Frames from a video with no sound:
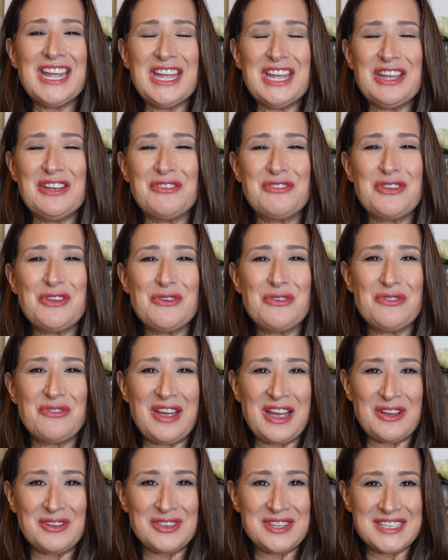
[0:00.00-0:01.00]
If you
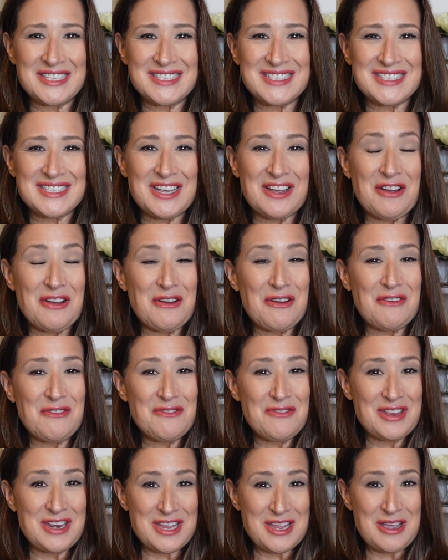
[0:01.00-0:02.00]
found this
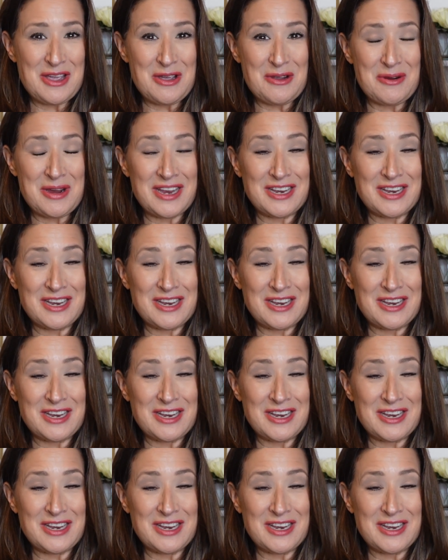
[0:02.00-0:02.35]
video